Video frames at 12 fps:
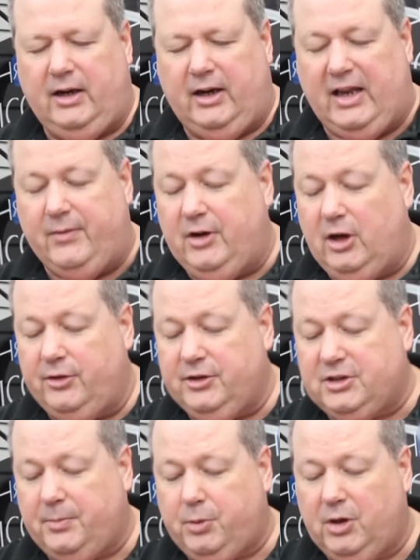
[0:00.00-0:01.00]
Even though
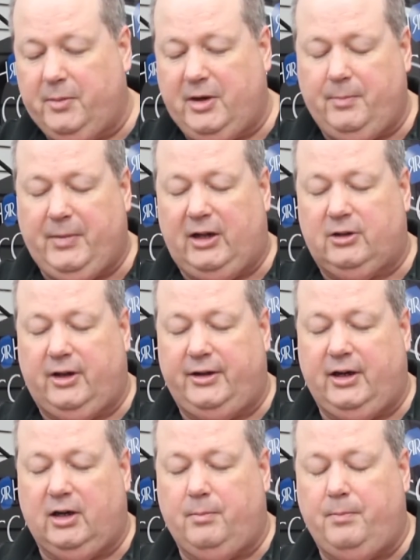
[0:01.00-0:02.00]
there's a permanent belt on
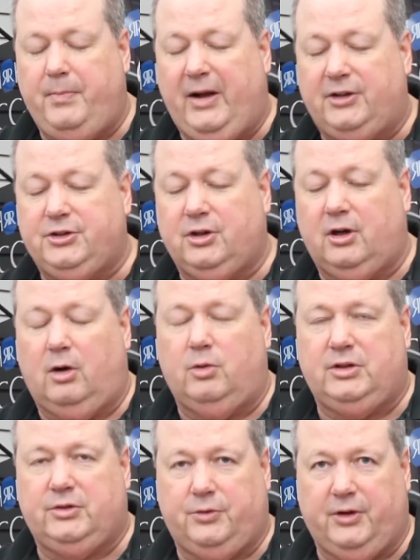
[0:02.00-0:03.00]
there, belts are
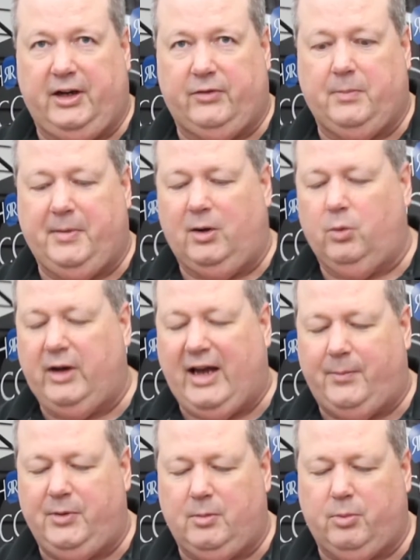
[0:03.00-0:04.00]
always free. If a belt would
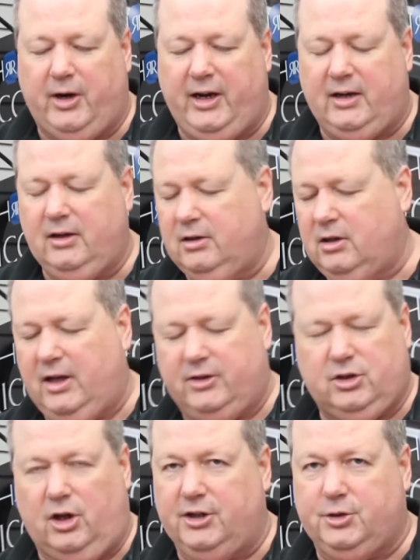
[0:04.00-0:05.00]
happen to break,
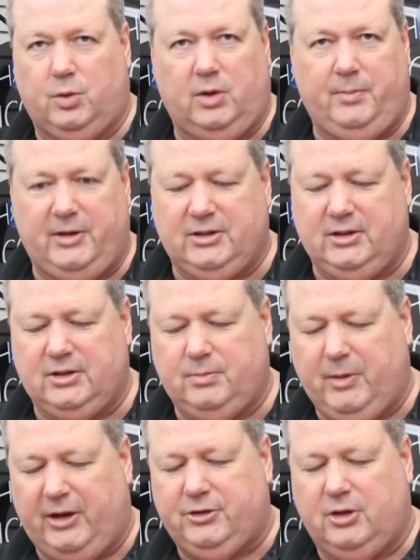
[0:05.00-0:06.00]
as long as we're in business,
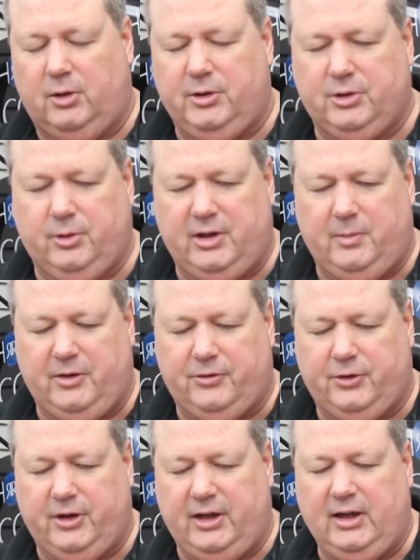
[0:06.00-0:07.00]
belts are always going to be
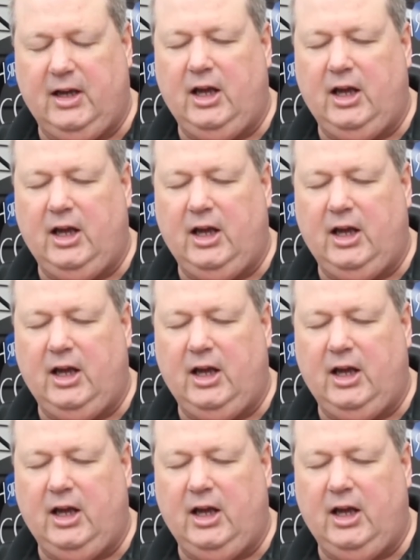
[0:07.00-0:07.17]
free.